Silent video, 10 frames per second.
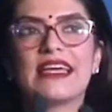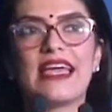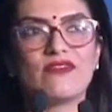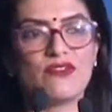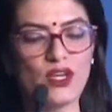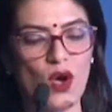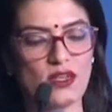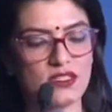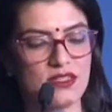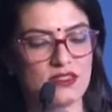every
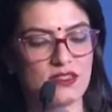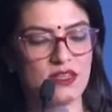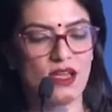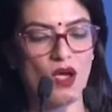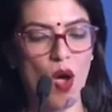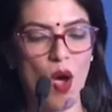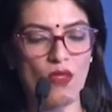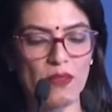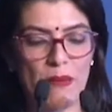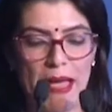continent
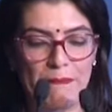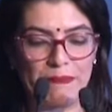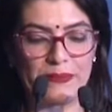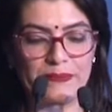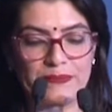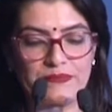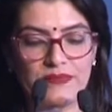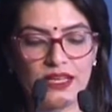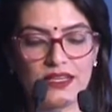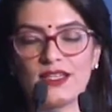on the map.
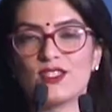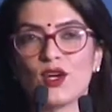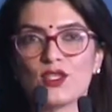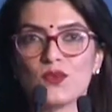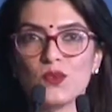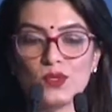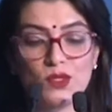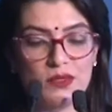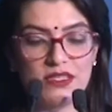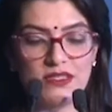Dr.
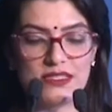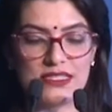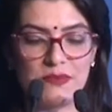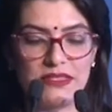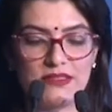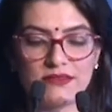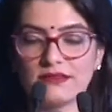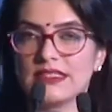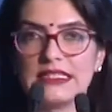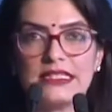Goodwin has been
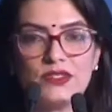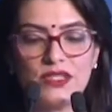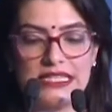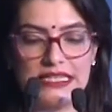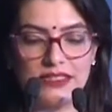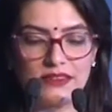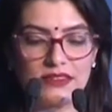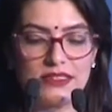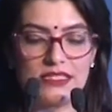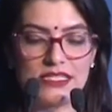really
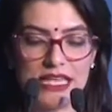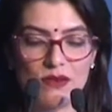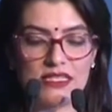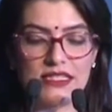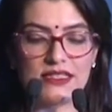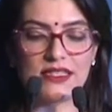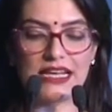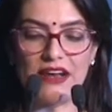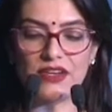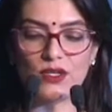sounding the
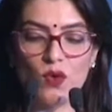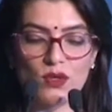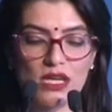clarion call to